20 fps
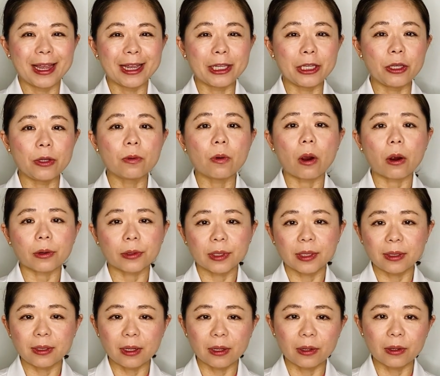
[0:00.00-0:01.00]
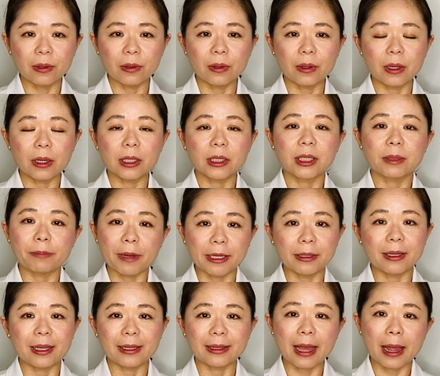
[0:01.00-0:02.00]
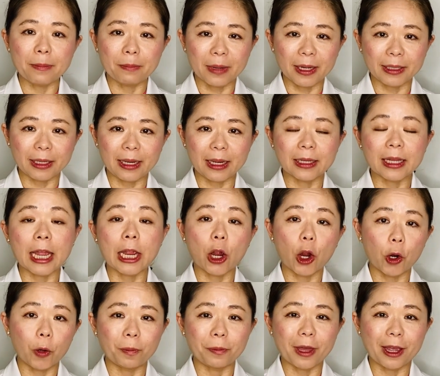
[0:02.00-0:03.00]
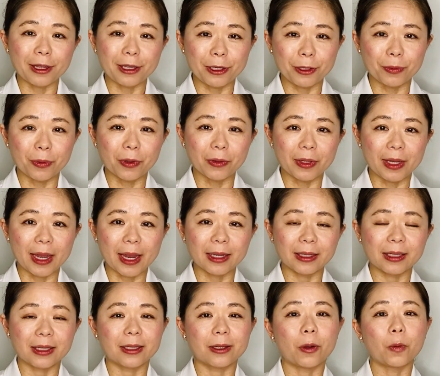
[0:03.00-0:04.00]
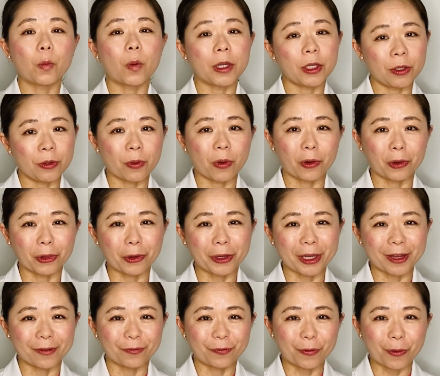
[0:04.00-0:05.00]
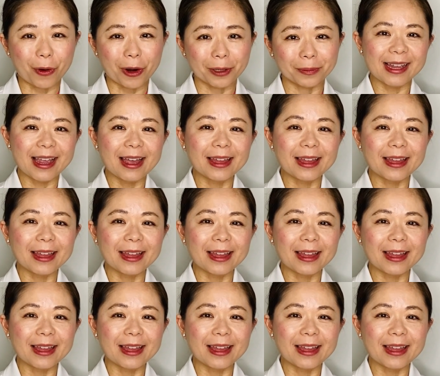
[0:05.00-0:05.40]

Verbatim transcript: you are still spending that money, and I hope that you will get what you are looking for.